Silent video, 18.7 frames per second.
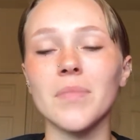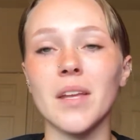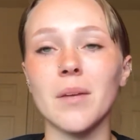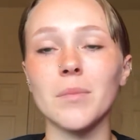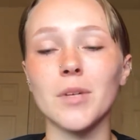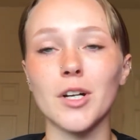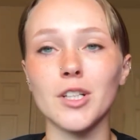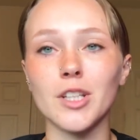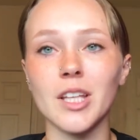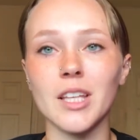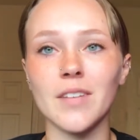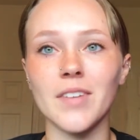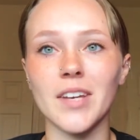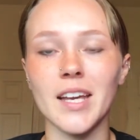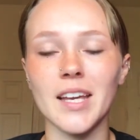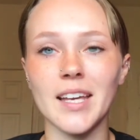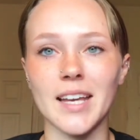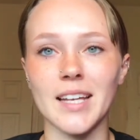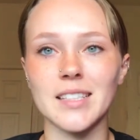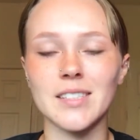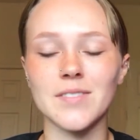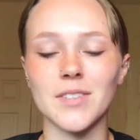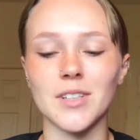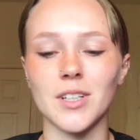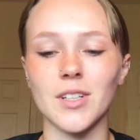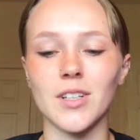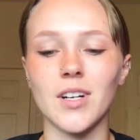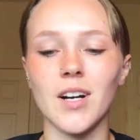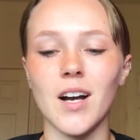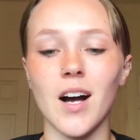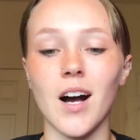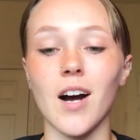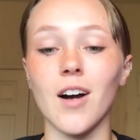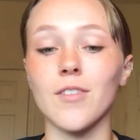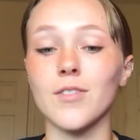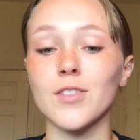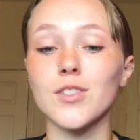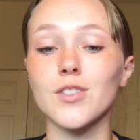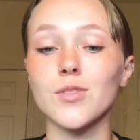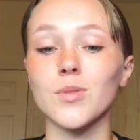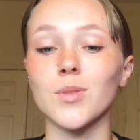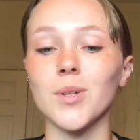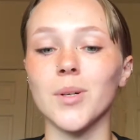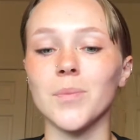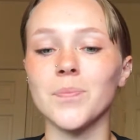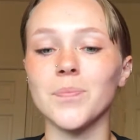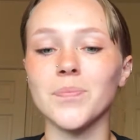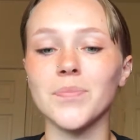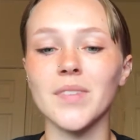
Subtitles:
and I'm currently living in Gainesville for school.